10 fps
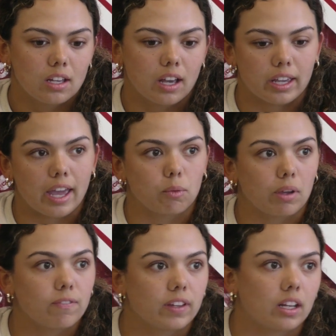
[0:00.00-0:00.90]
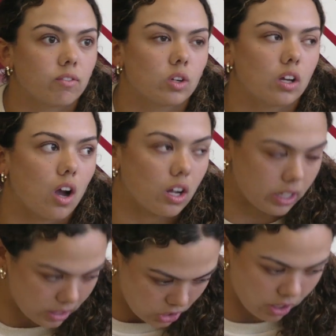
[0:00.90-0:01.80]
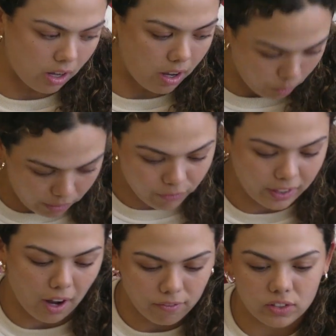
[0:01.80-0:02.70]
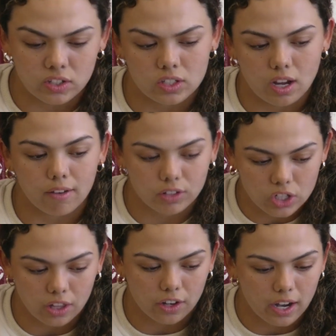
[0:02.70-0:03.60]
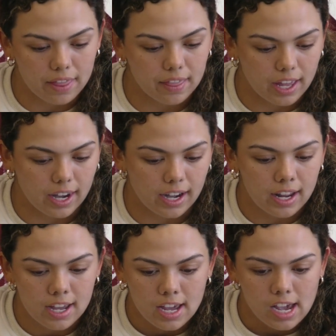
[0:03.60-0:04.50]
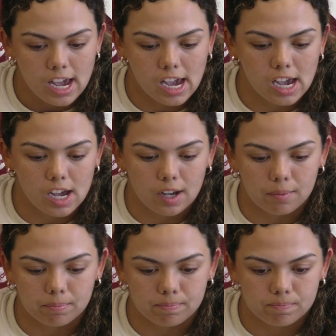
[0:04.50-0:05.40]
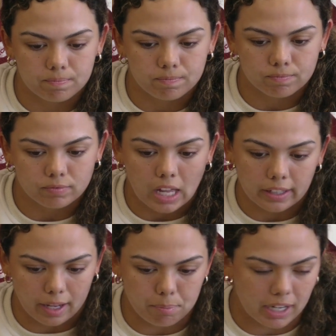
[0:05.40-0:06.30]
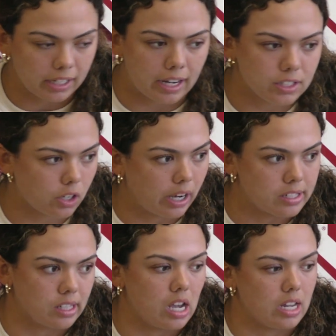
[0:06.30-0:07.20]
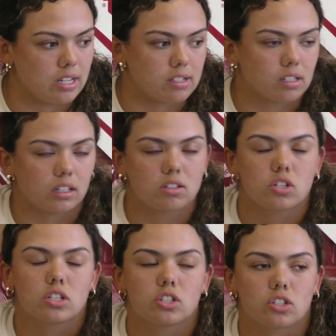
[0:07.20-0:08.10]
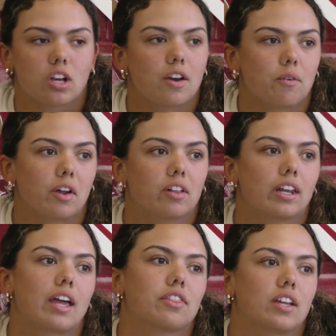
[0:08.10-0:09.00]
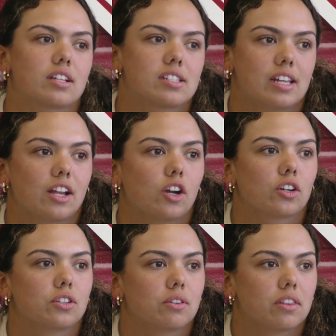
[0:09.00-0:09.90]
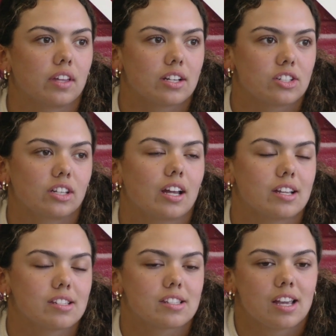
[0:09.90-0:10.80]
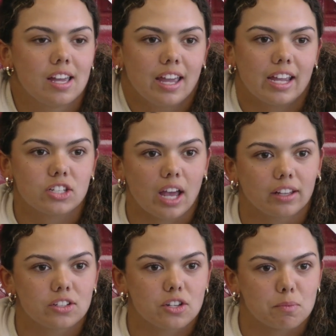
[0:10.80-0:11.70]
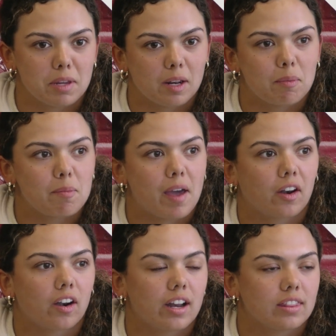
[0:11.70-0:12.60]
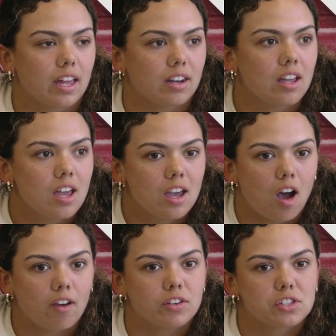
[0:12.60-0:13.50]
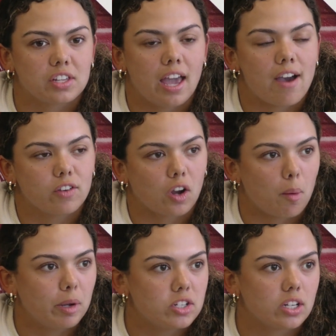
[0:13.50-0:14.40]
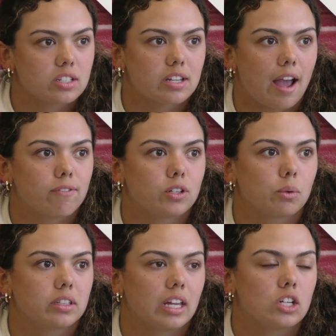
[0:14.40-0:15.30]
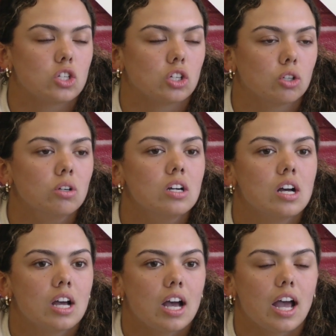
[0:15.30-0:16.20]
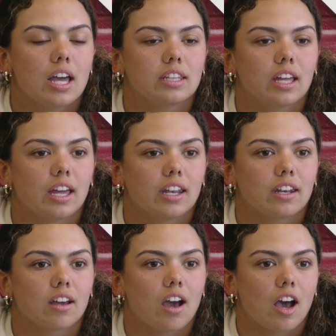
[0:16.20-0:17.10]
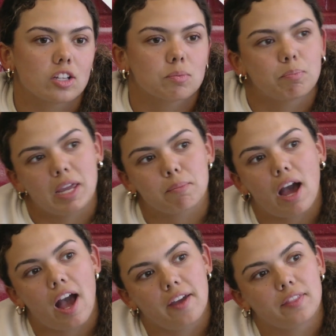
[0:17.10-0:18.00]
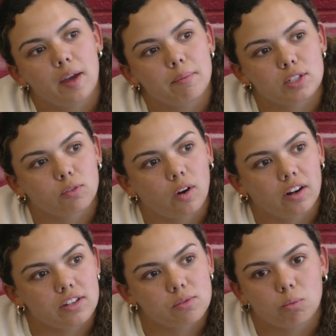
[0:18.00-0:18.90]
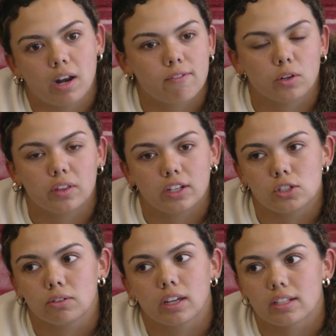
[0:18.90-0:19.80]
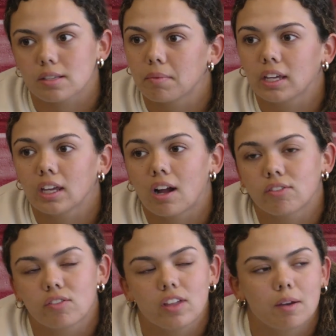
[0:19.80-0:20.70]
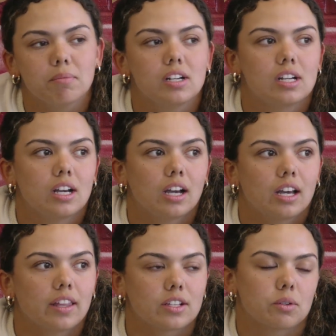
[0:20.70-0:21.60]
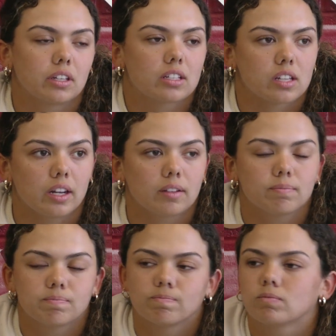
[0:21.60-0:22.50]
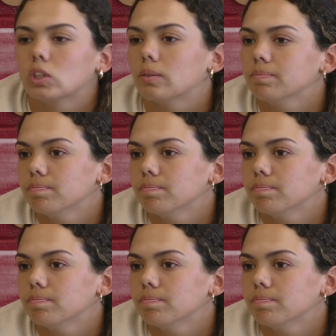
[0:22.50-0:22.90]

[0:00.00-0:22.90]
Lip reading: again, we feed off each other, and then like being next to Grace Lyons, like she's just unreal. And I think seeing do the things she does, it challenges me to be better. And then obviously having our pitching staff do what they do. And then us being behind them as far as whenever they do get something hit off of them, that's really exciting. So,